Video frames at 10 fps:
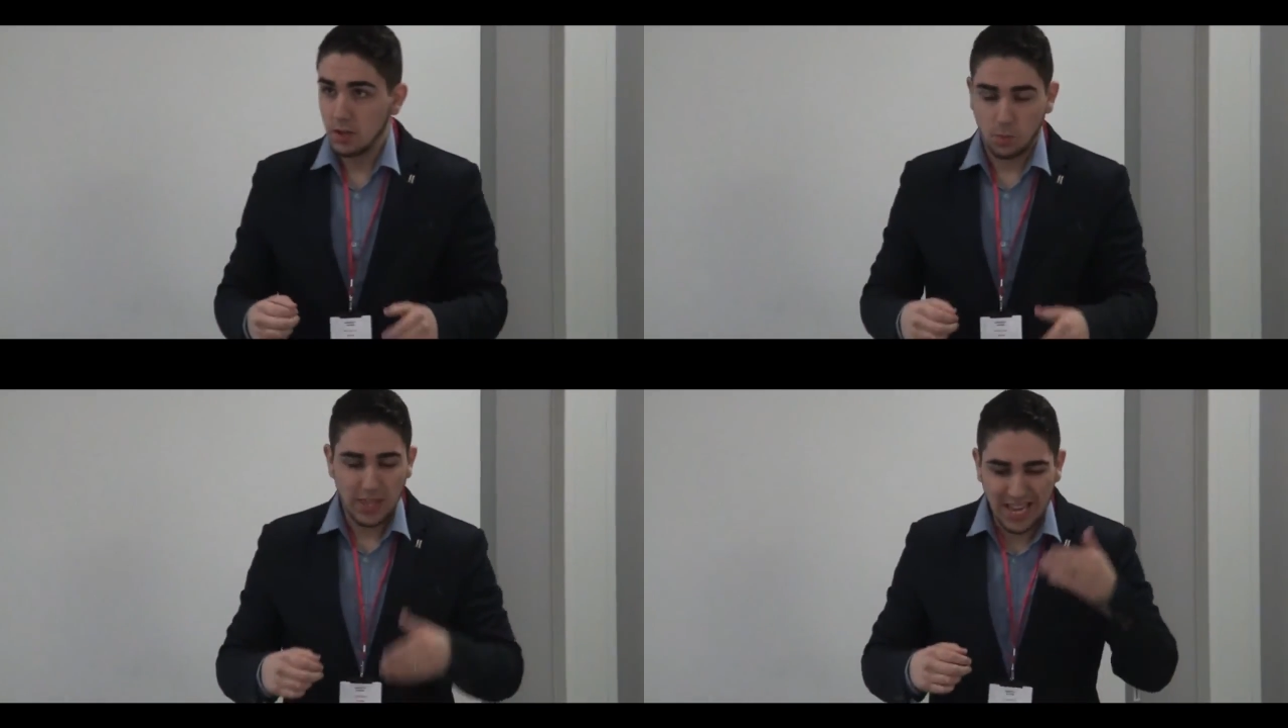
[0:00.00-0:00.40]

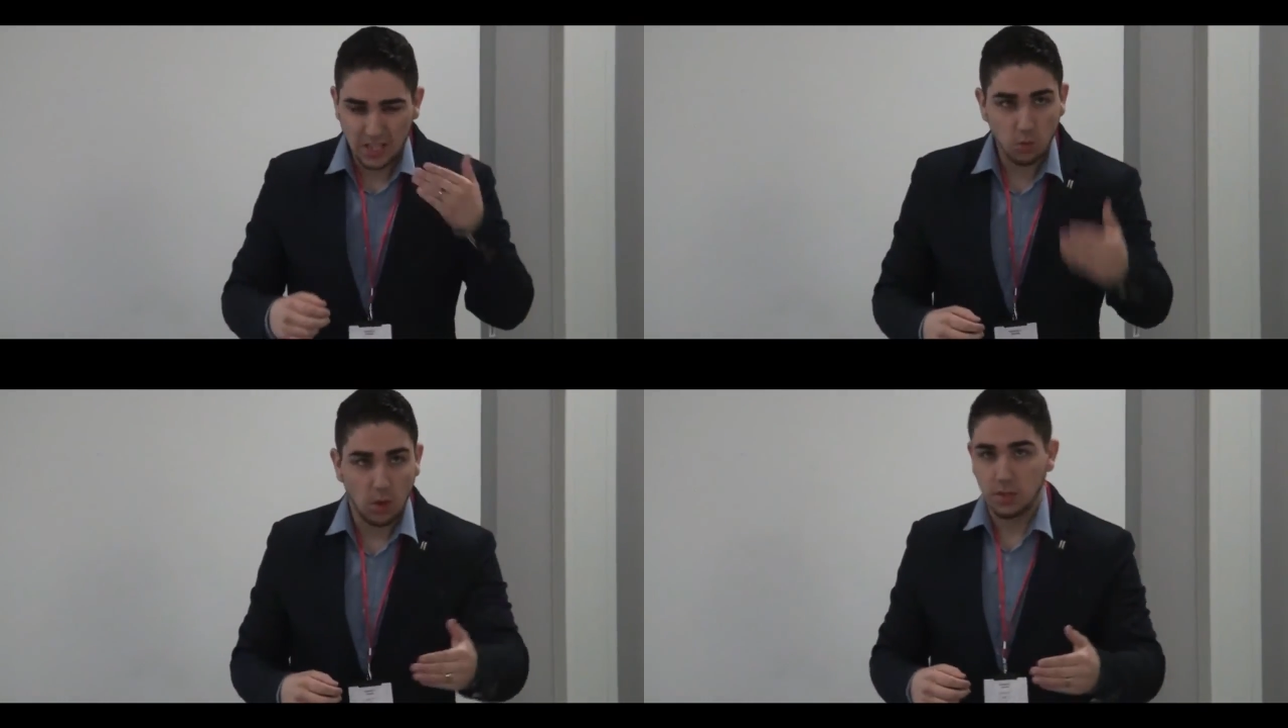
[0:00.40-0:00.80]
So when you get
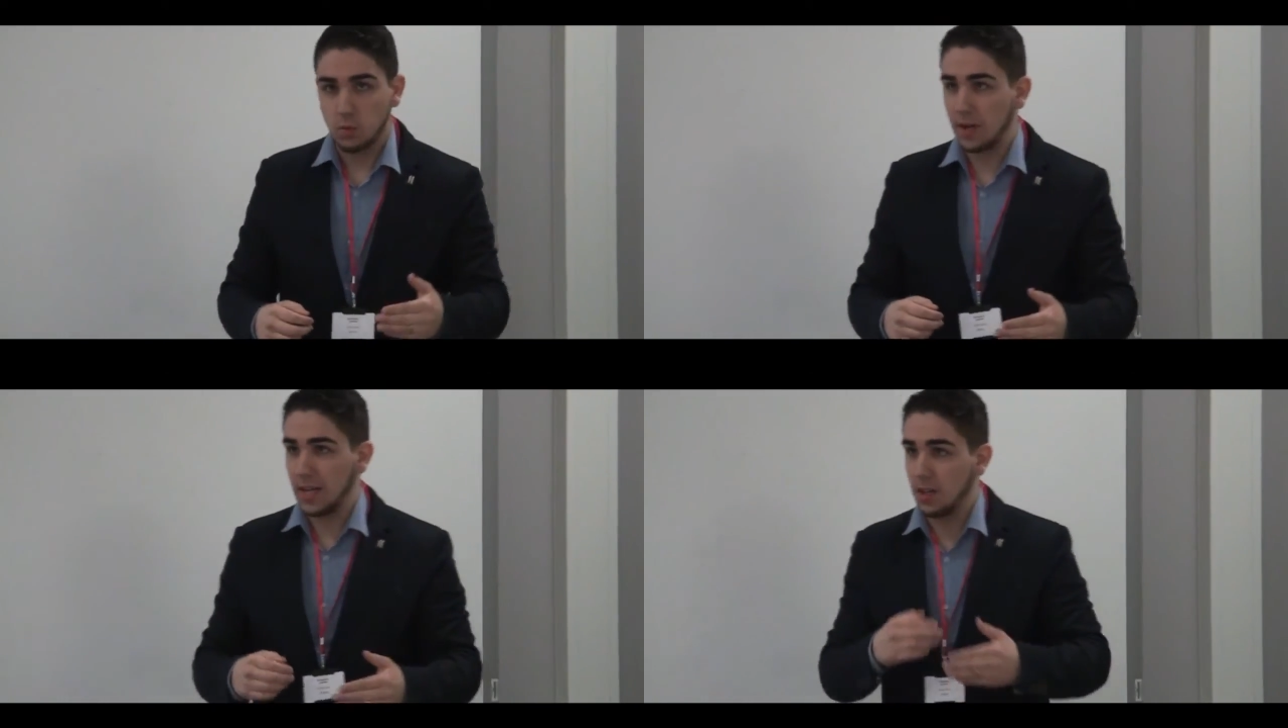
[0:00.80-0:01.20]
to
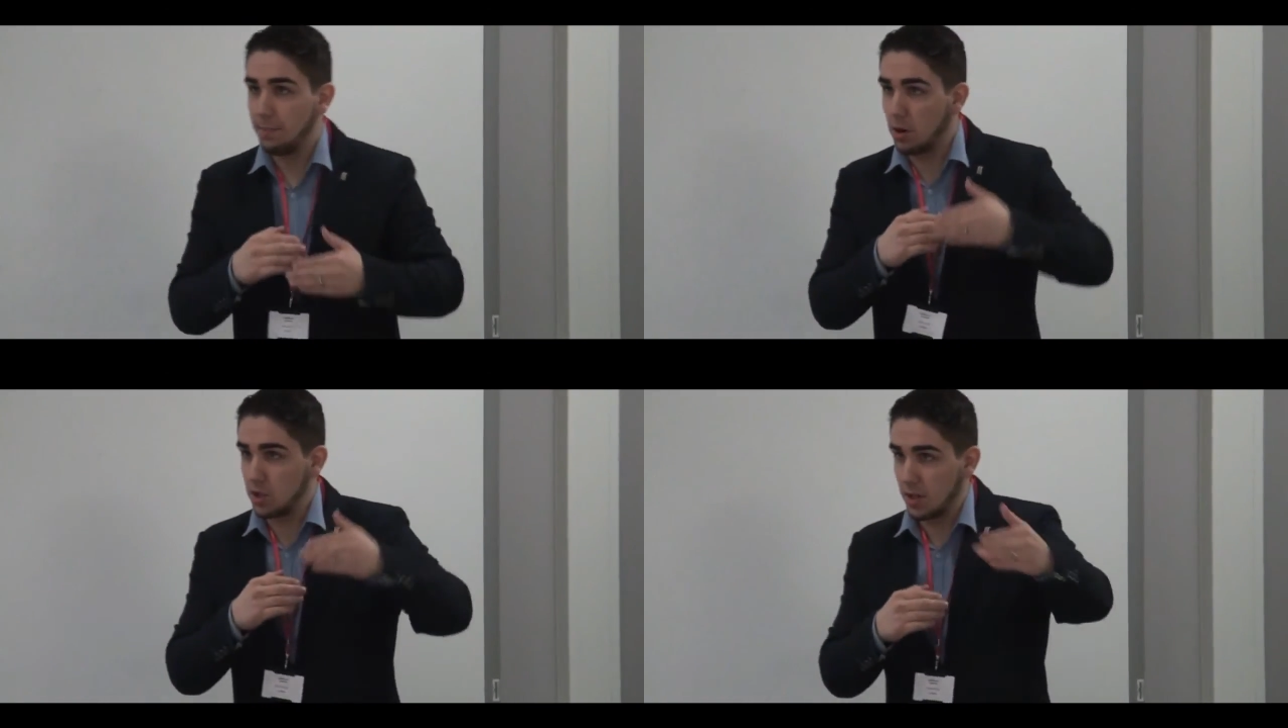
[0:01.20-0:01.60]
120, you
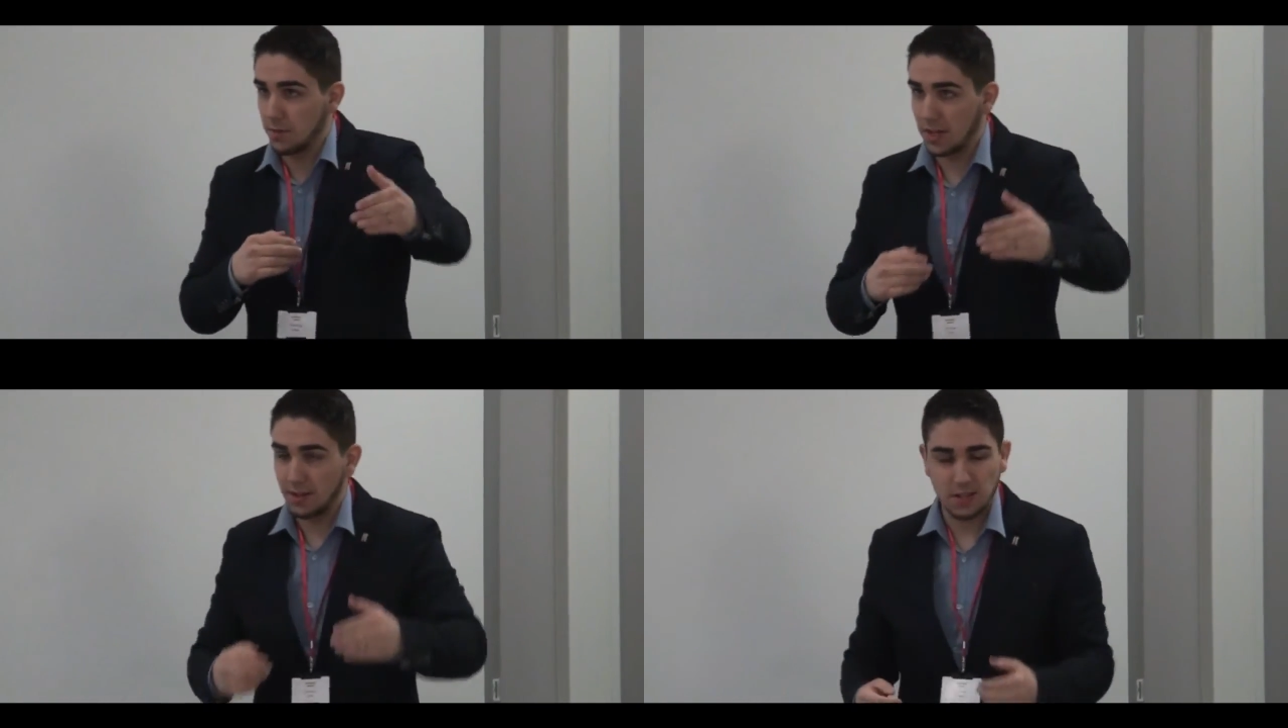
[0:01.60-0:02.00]
push yourself
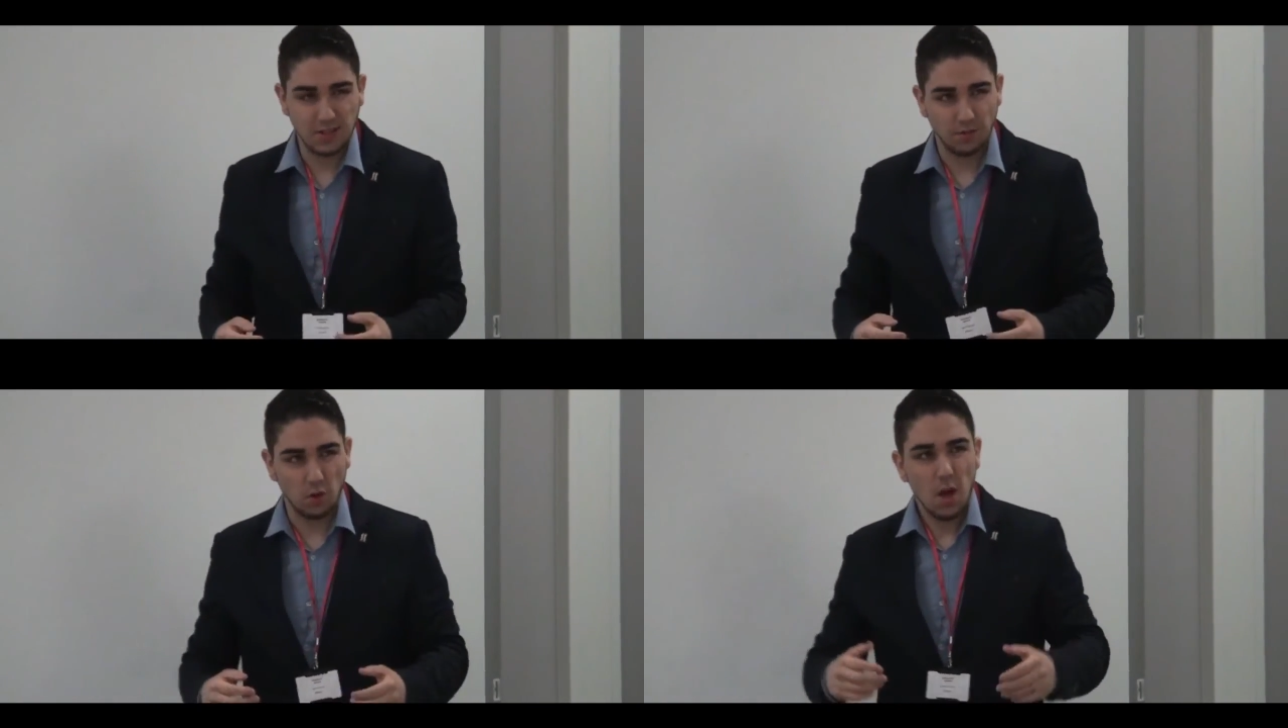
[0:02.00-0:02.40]
to that next
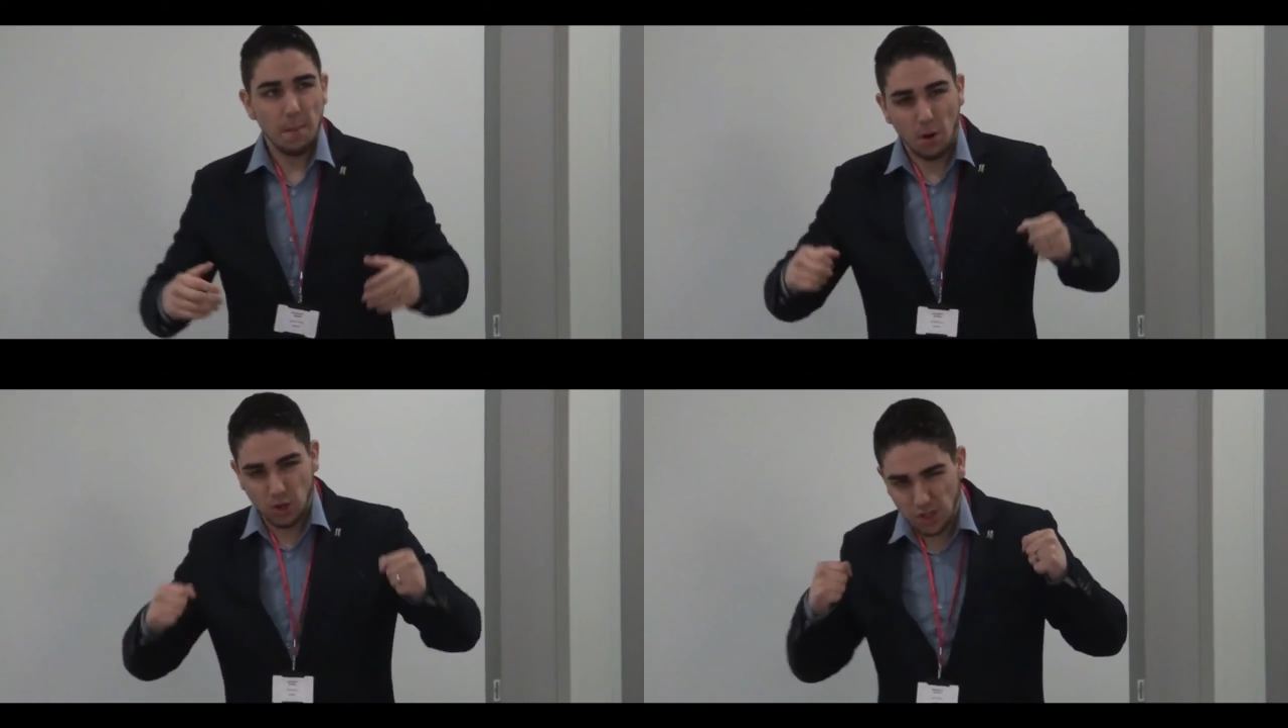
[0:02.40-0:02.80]
level,
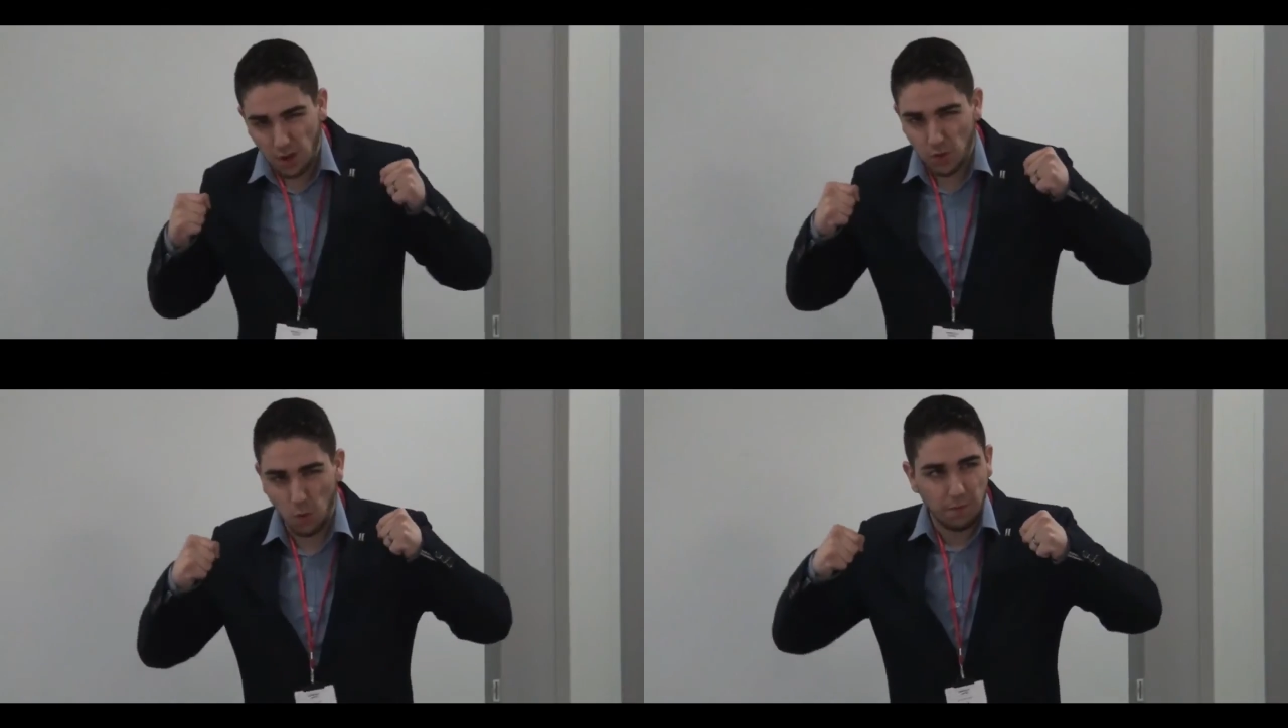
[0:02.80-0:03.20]
push
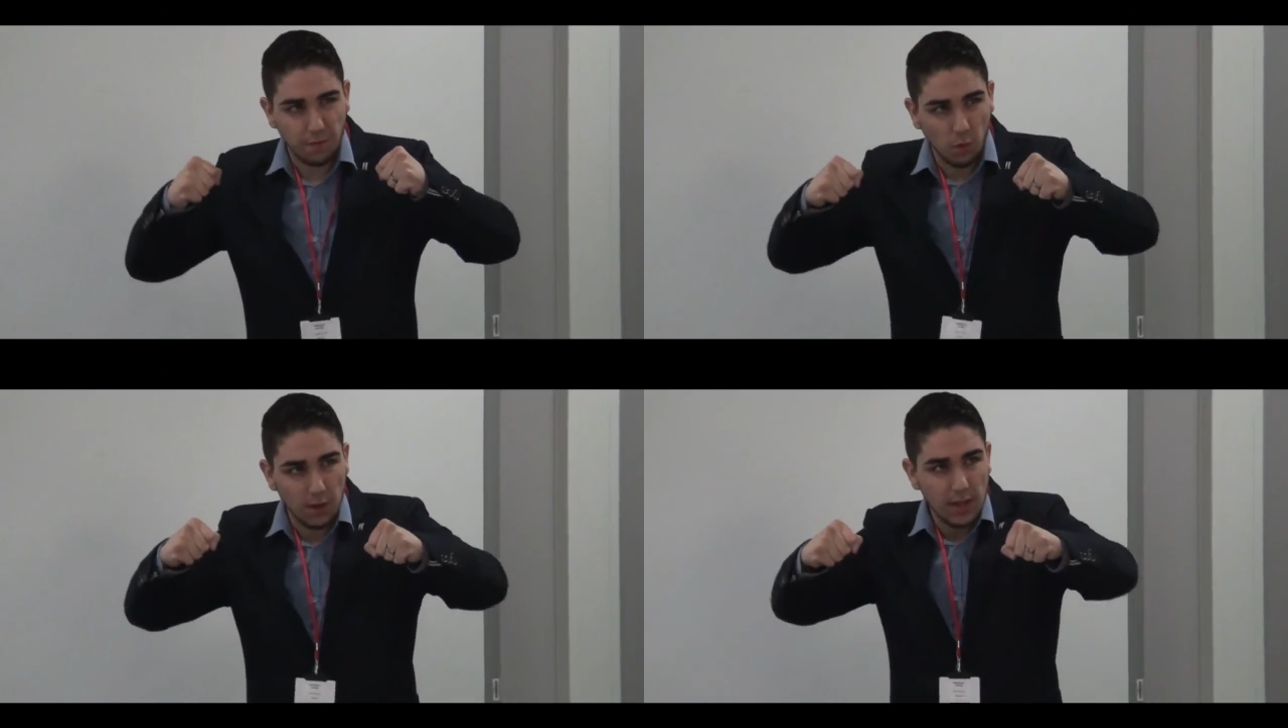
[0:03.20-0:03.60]
yourself to
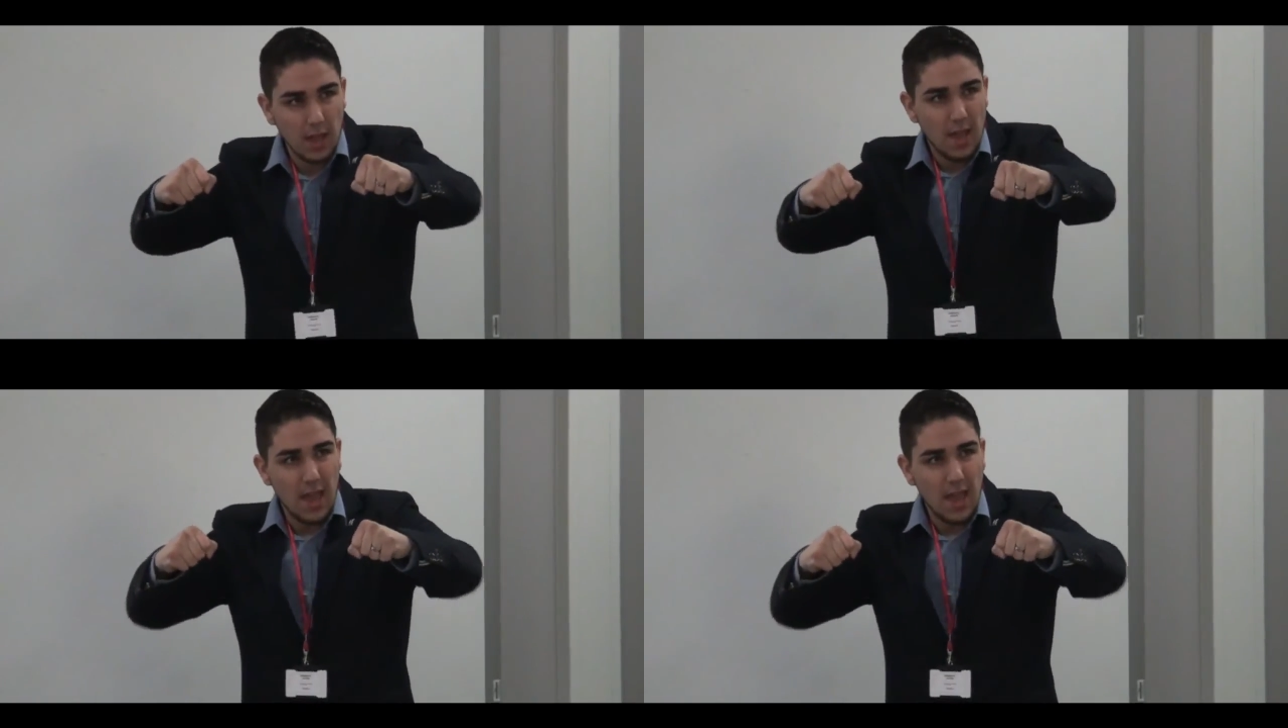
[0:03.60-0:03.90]
140.